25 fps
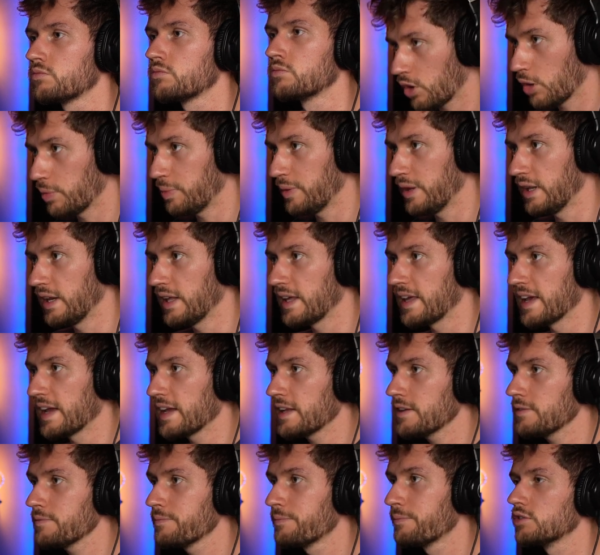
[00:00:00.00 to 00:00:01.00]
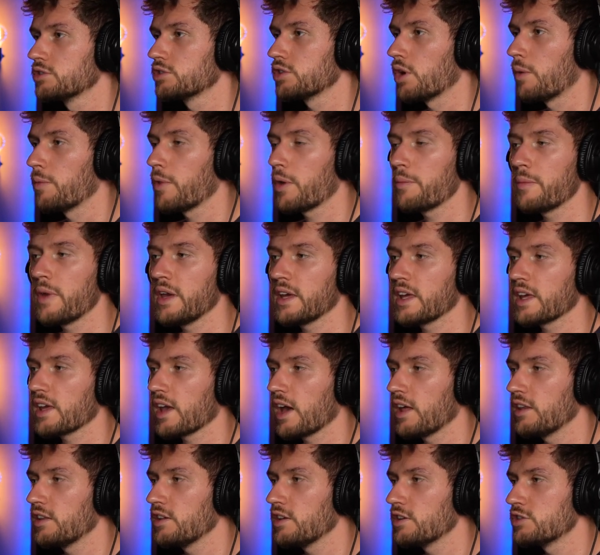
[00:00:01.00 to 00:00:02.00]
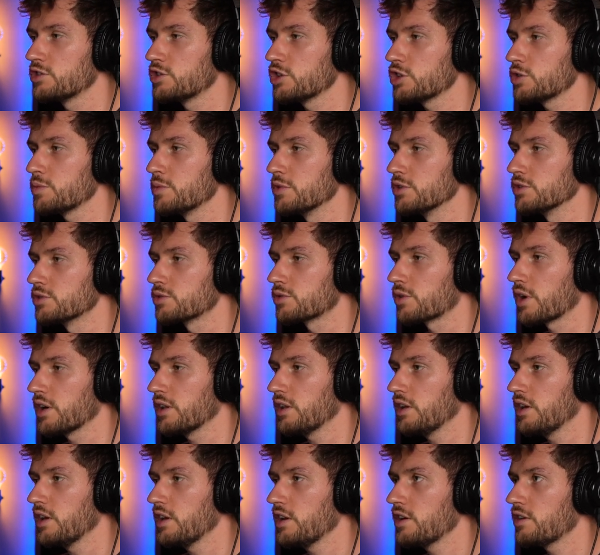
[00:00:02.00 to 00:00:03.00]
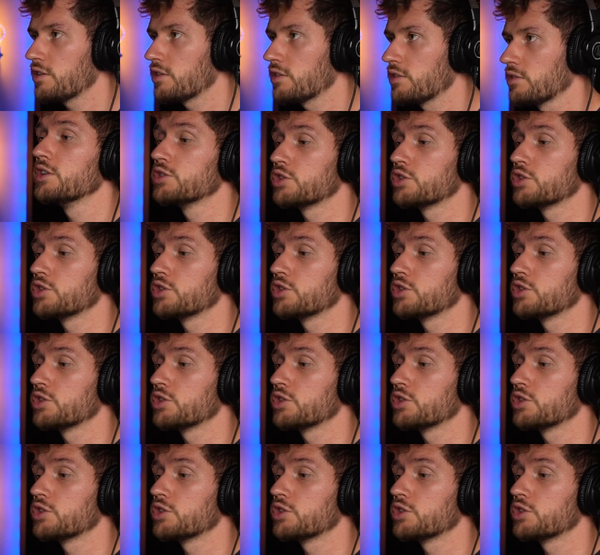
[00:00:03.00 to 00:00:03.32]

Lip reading: Copy it again. So I'm not making any adjustments right here.